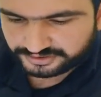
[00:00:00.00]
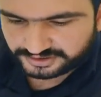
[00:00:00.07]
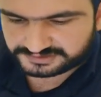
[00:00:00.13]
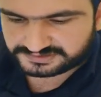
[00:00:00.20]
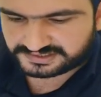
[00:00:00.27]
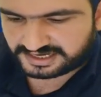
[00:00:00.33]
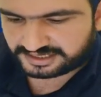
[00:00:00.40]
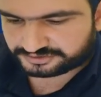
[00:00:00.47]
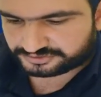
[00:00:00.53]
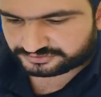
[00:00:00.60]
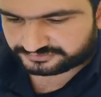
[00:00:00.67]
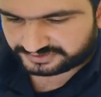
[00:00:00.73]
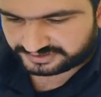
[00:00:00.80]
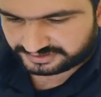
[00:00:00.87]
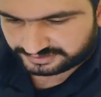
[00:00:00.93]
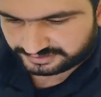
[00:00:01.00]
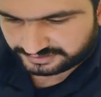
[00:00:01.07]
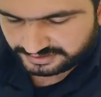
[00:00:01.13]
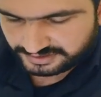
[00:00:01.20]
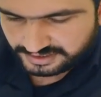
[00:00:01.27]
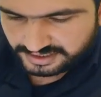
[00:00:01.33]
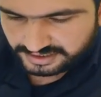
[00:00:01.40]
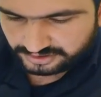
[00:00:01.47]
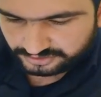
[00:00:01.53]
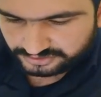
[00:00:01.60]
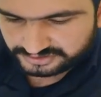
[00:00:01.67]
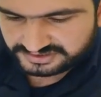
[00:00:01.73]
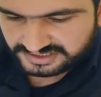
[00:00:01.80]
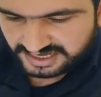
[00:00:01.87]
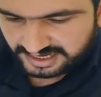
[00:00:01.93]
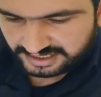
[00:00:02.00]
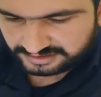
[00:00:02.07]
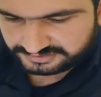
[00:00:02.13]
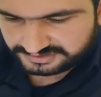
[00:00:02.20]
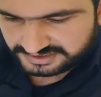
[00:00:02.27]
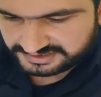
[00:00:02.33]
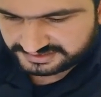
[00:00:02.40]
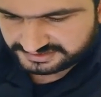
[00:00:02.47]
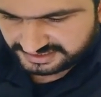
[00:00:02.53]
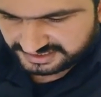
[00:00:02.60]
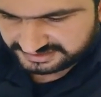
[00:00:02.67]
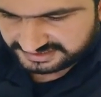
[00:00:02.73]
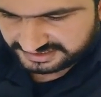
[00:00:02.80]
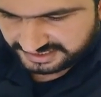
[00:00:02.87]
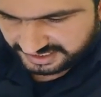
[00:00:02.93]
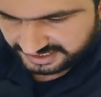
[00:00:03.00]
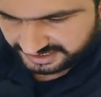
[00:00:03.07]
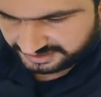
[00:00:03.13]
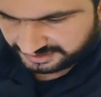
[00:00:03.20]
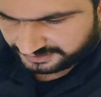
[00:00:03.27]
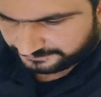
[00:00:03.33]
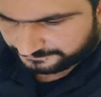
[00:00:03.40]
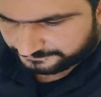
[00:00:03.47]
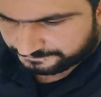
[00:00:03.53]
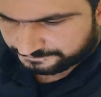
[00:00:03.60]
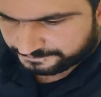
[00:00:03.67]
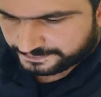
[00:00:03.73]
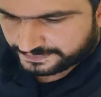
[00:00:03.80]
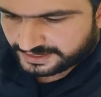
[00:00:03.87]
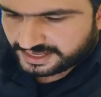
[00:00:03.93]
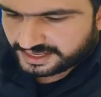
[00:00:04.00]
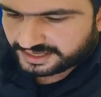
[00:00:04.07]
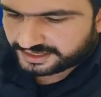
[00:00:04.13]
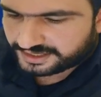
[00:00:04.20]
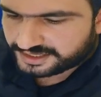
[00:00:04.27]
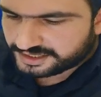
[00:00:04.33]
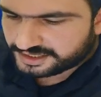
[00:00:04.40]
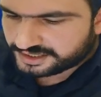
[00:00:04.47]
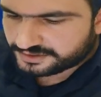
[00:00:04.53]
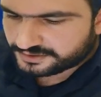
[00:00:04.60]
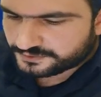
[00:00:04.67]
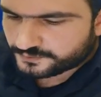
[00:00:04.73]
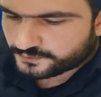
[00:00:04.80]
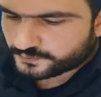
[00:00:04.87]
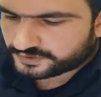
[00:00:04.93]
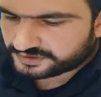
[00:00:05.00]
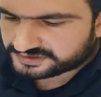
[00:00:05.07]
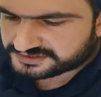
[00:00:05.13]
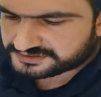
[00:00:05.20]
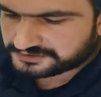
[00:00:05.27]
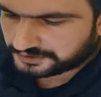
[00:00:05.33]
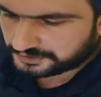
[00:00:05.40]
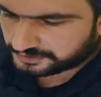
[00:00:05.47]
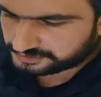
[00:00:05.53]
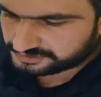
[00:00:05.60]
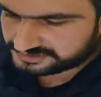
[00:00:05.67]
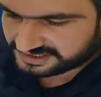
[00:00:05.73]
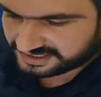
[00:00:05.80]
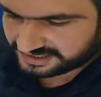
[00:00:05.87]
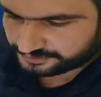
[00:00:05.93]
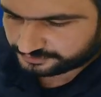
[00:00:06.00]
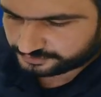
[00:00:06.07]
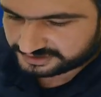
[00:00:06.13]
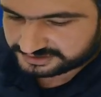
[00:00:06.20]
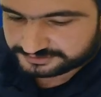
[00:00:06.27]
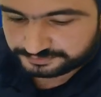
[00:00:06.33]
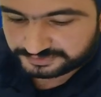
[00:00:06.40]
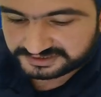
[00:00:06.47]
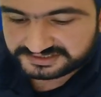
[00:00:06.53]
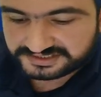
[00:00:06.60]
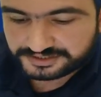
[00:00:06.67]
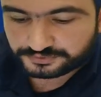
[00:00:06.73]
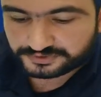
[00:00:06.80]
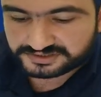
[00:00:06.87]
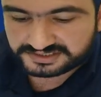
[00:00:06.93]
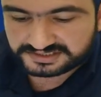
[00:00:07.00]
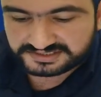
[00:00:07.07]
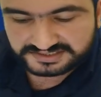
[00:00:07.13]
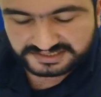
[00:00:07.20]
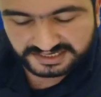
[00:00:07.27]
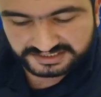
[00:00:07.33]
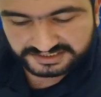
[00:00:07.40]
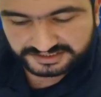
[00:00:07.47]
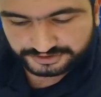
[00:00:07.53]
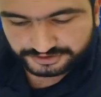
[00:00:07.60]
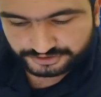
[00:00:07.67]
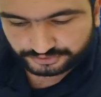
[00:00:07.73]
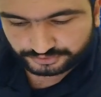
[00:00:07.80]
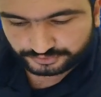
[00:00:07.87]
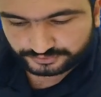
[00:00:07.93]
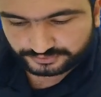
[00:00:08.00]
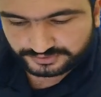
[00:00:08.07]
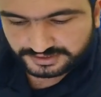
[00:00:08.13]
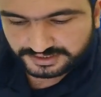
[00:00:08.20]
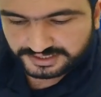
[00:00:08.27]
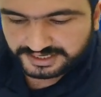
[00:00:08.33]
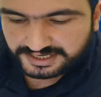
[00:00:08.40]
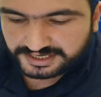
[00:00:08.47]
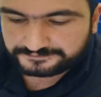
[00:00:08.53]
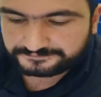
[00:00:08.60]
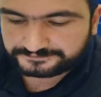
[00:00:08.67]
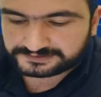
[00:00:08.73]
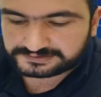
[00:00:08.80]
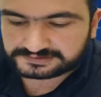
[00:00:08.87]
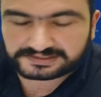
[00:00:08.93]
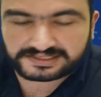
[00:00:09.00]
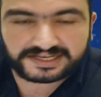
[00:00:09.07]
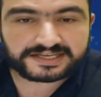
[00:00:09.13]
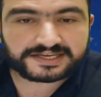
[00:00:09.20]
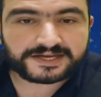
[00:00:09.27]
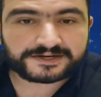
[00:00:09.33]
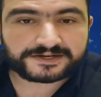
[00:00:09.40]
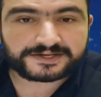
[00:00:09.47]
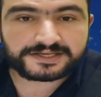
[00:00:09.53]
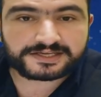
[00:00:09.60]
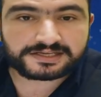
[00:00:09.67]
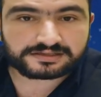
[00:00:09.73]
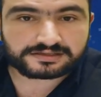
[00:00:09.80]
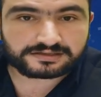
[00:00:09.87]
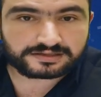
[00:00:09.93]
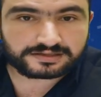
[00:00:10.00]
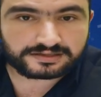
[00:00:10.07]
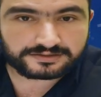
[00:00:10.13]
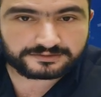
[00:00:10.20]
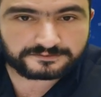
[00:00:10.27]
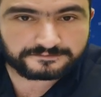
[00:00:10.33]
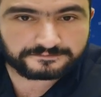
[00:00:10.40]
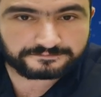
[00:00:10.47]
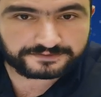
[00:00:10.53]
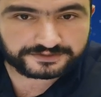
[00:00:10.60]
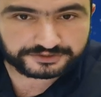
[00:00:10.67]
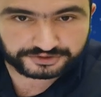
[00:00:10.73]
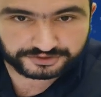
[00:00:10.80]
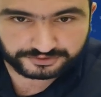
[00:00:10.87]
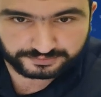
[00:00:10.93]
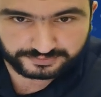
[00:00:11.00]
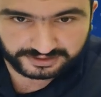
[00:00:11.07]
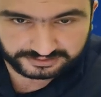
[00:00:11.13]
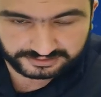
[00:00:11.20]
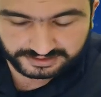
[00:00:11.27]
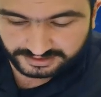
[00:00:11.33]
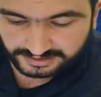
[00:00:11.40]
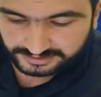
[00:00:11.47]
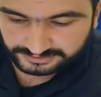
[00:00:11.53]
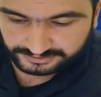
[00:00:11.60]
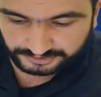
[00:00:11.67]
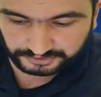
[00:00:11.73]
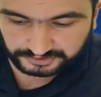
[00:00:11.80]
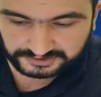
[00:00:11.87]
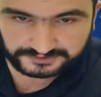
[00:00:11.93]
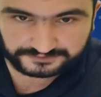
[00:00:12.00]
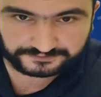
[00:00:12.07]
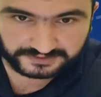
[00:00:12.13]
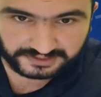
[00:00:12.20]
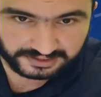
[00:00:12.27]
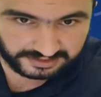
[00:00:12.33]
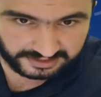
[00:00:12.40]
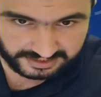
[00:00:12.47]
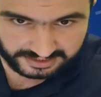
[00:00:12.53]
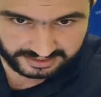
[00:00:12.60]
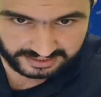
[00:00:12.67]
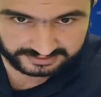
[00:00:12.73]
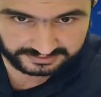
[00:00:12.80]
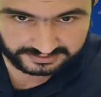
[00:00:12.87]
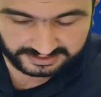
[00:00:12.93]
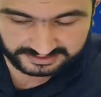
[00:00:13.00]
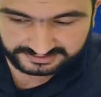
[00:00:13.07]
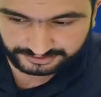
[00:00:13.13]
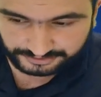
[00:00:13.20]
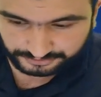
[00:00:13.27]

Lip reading: got out his net again. He was cold and wet, but he was excited too. He felt like a real fisherman. So his feeling at that